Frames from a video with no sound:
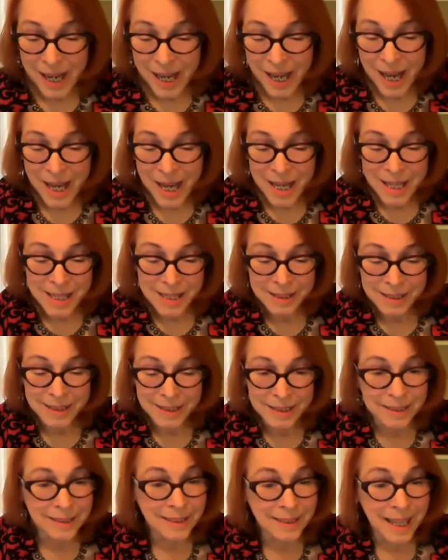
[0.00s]
I
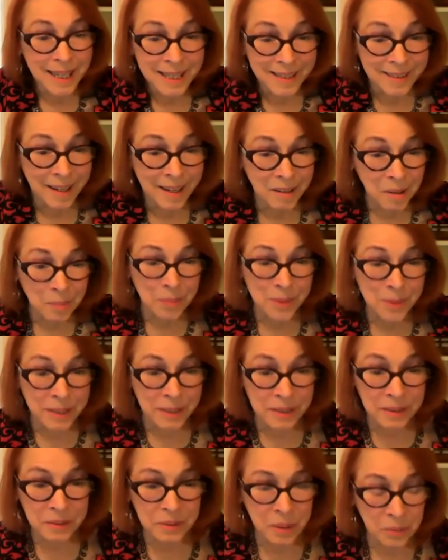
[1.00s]
didn't like
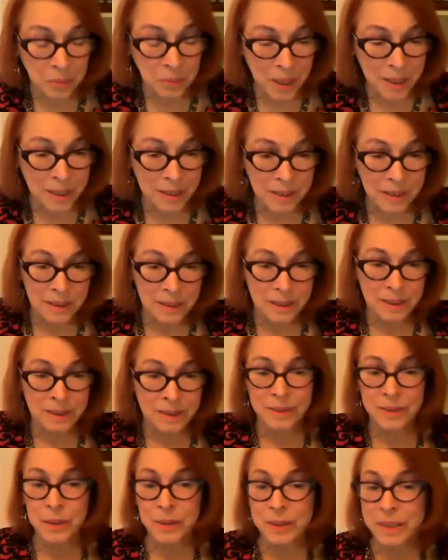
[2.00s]
therapy. I
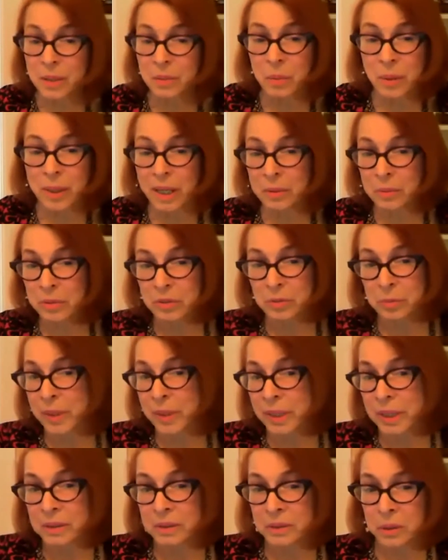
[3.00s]
thought that what I was
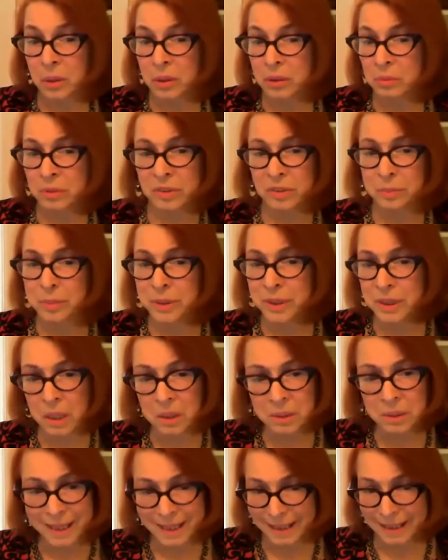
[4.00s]
being taught was
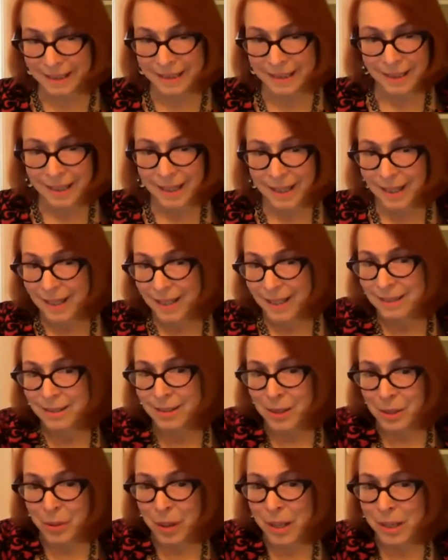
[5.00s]
baloney.
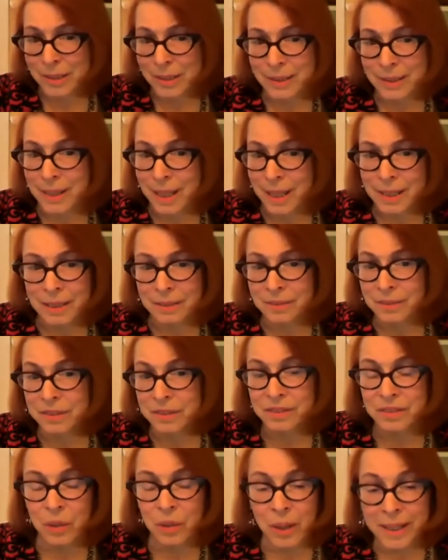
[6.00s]
I never
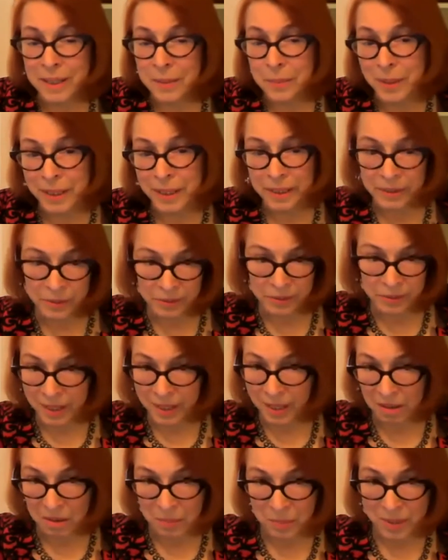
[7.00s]
saw anybody do
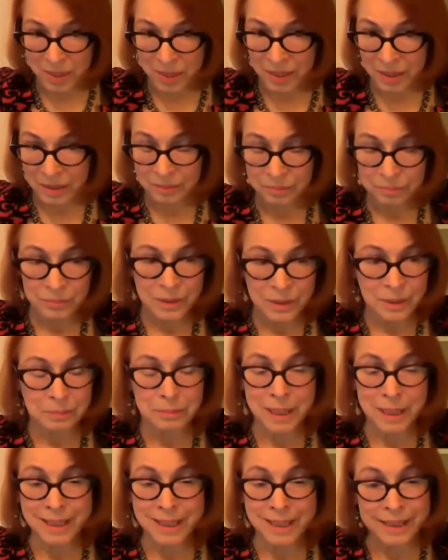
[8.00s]
therapy.
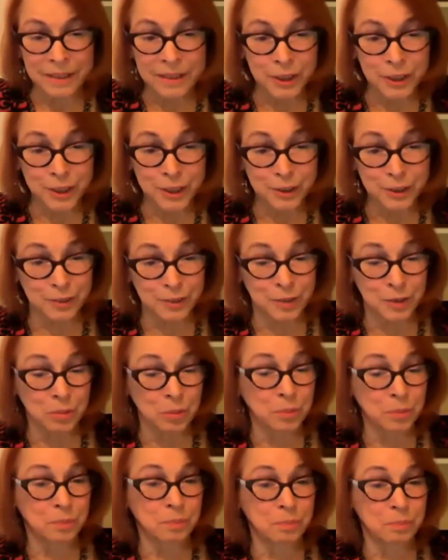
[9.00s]
My teachers
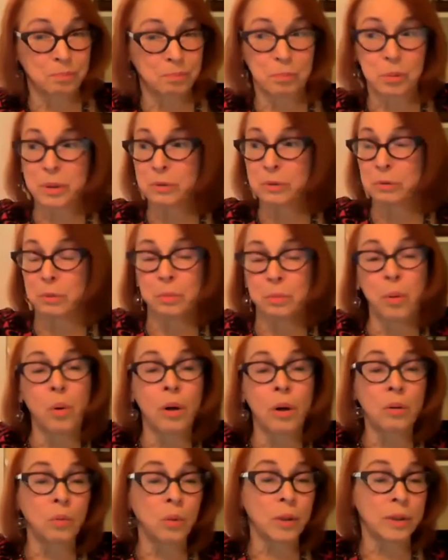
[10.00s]
would
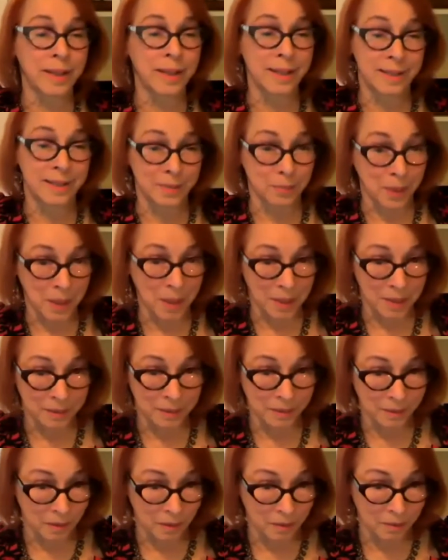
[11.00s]
report what they did
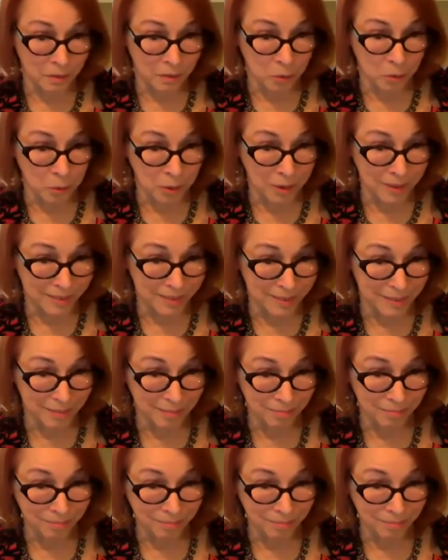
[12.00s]
behind closed doors.